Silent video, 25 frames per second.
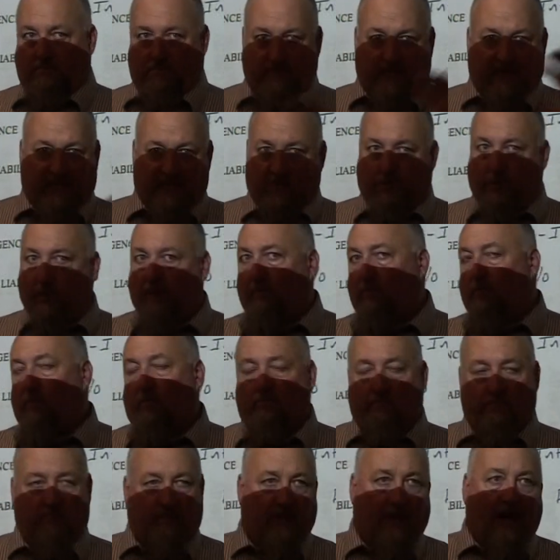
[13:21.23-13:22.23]
that's what
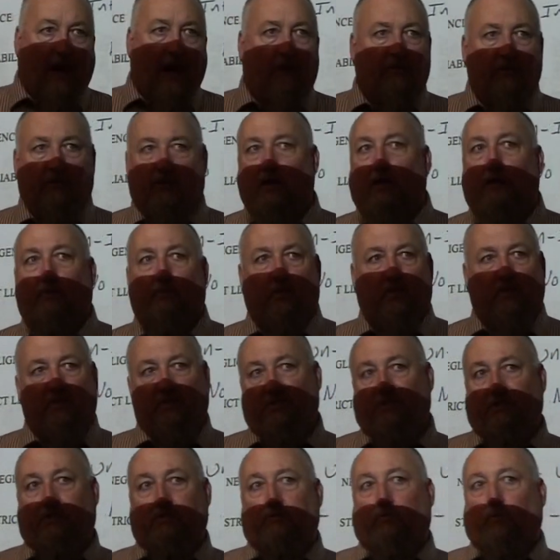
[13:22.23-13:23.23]
the outcome
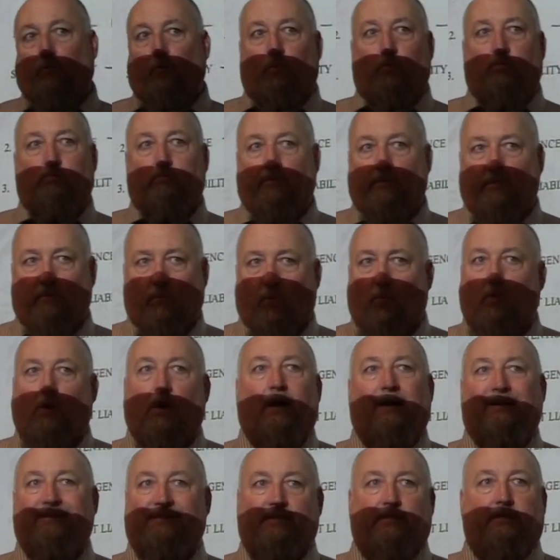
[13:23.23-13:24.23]
was
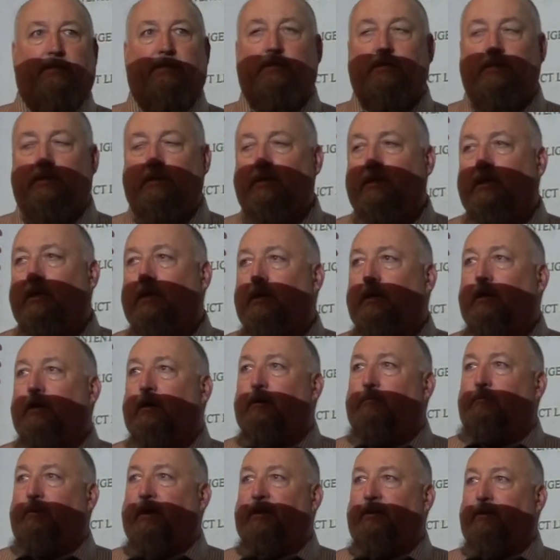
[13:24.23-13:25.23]
wanted
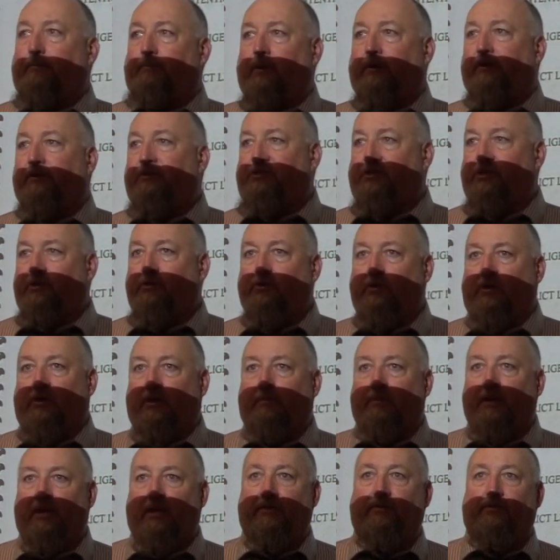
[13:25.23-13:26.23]
by the person who
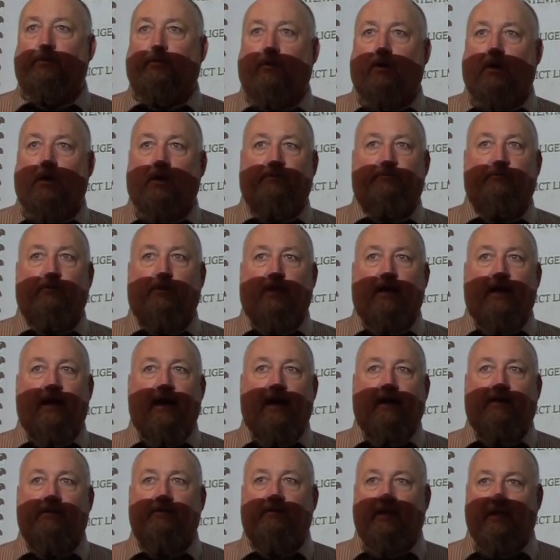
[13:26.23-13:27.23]
committed the wrongful
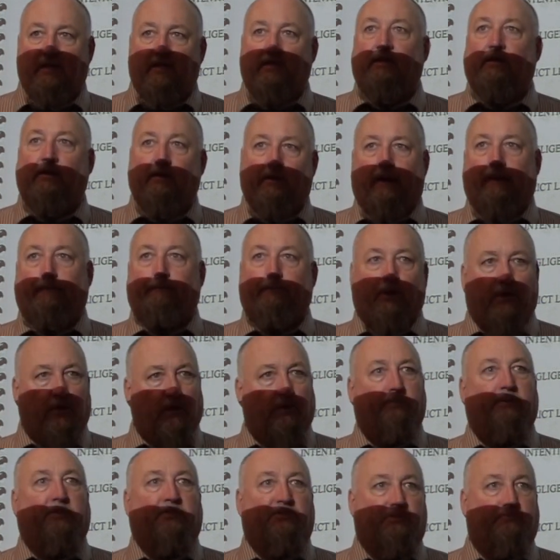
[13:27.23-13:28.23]
act. They did it on
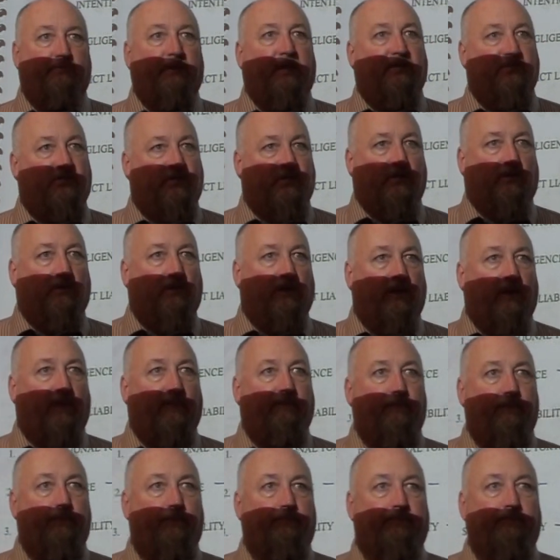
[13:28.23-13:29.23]
purpose, basically
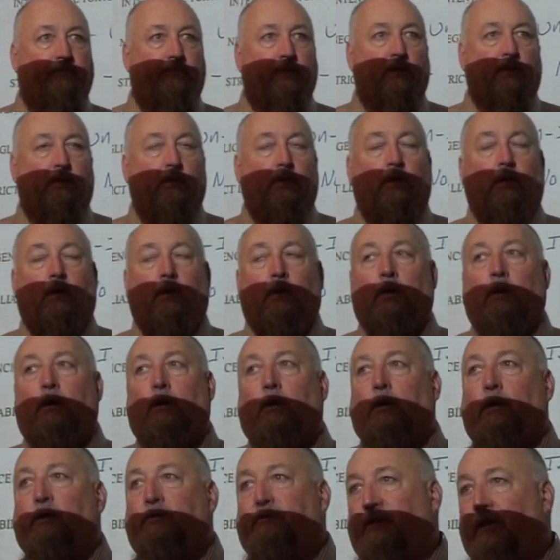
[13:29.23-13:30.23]

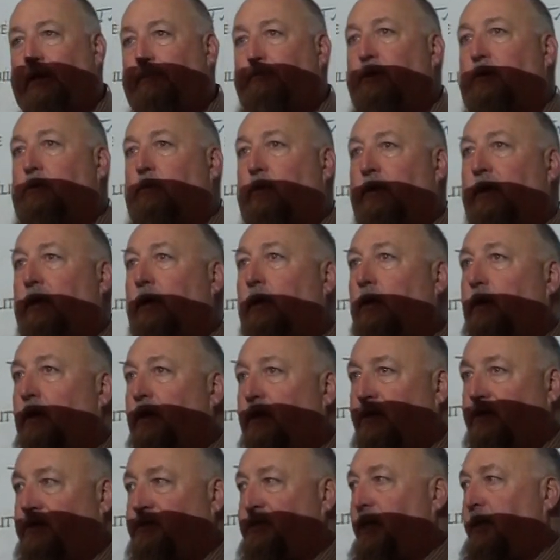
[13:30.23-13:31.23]
typically
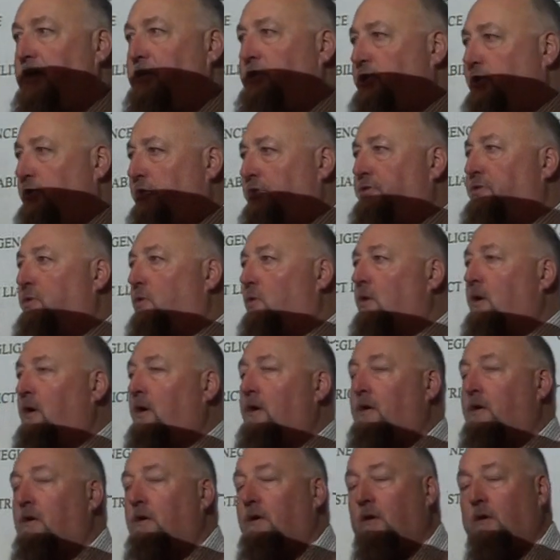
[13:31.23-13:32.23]
an intentional
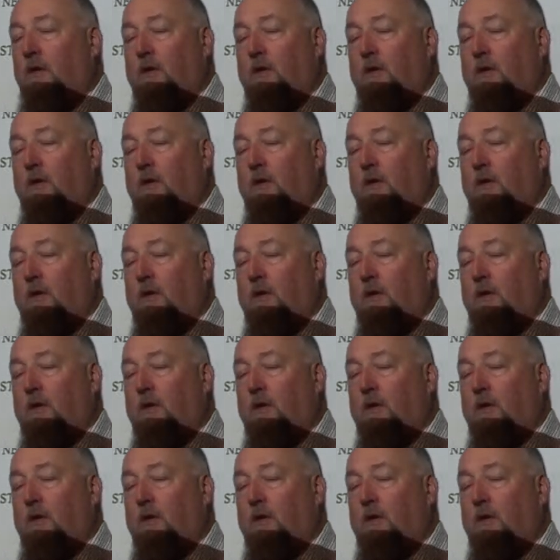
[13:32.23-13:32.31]
tort